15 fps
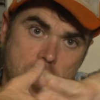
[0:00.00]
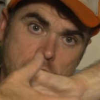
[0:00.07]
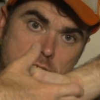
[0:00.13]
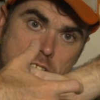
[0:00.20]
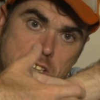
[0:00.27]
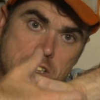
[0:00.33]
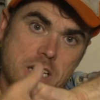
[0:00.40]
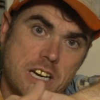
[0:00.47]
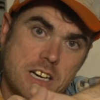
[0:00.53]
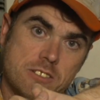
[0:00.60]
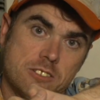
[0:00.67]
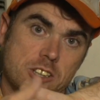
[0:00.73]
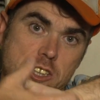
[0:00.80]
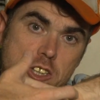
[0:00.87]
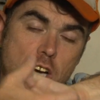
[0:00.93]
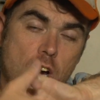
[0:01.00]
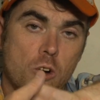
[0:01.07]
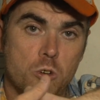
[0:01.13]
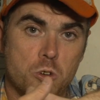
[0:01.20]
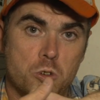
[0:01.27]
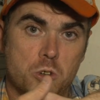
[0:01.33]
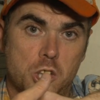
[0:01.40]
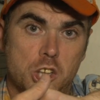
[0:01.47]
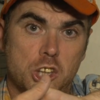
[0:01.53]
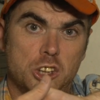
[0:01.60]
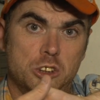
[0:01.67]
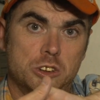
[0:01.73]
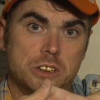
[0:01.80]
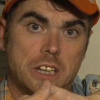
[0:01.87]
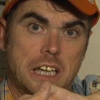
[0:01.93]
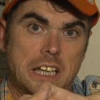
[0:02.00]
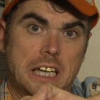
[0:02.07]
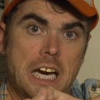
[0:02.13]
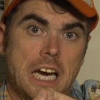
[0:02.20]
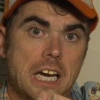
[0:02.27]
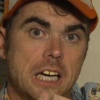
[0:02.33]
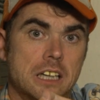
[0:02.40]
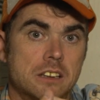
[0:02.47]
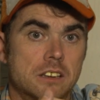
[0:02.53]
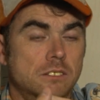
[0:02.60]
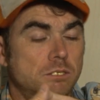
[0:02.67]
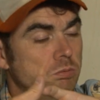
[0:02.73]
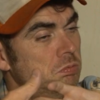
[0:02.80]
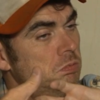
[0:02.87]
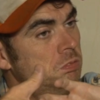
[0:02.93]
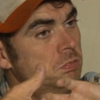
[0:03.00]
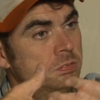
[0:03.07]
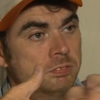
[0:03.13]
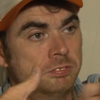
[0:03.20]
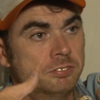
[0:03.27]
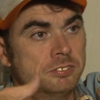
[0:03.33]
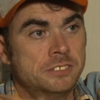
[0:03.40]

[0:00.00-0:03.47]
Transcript: on the day of the total recluse like that, you